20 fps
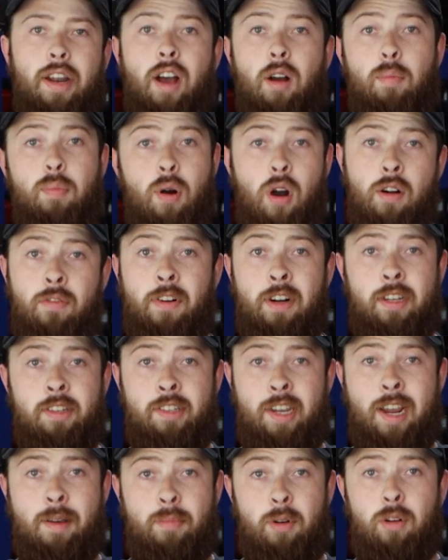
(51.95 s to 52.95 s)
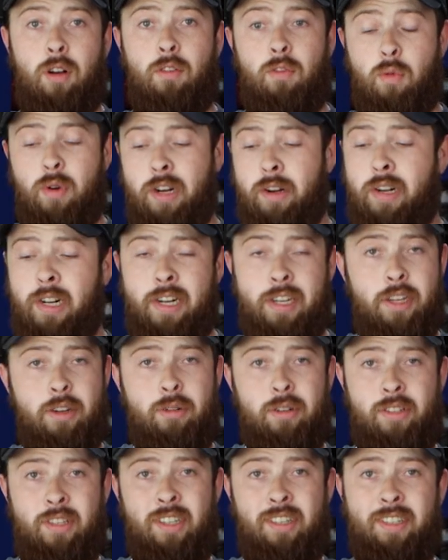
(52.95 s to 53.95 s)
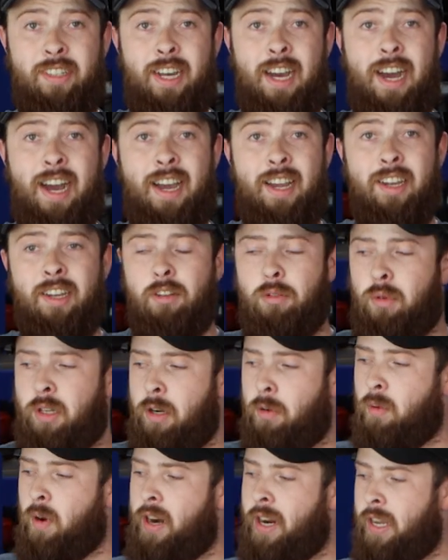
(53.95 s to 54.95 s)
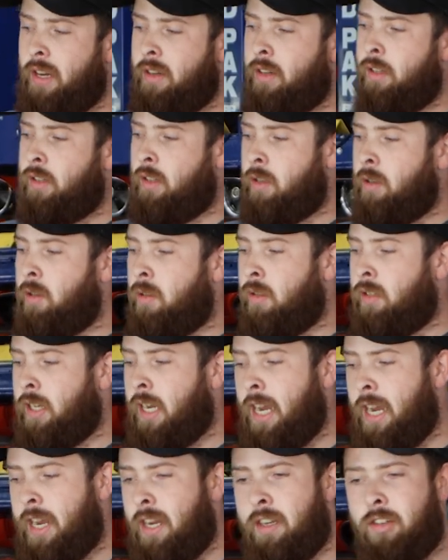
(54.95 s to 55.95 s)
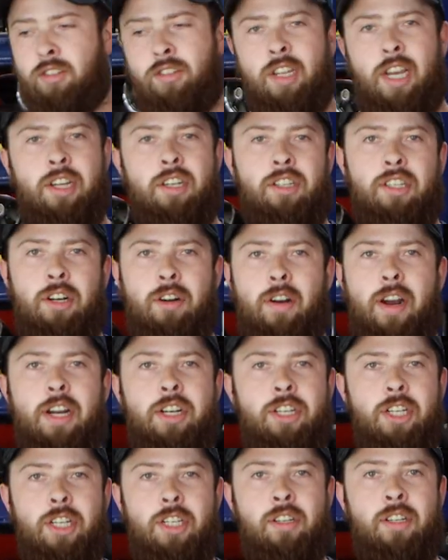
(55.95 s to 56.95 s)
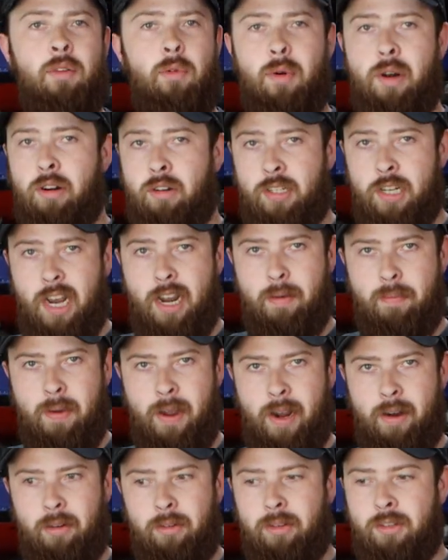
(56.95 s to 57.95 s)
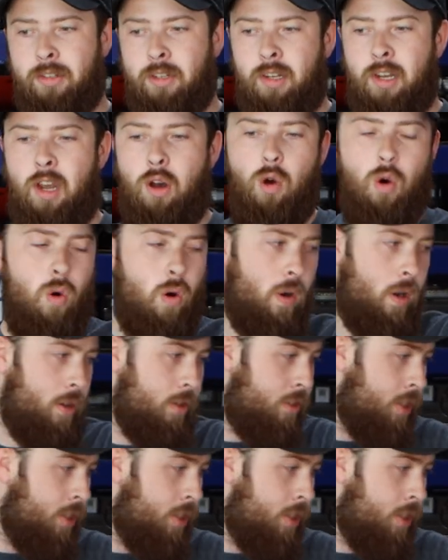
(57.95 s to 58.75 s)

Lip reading: Now, a perfect example of when you need to use this dye is when you run into, say, second generation rear side panels, or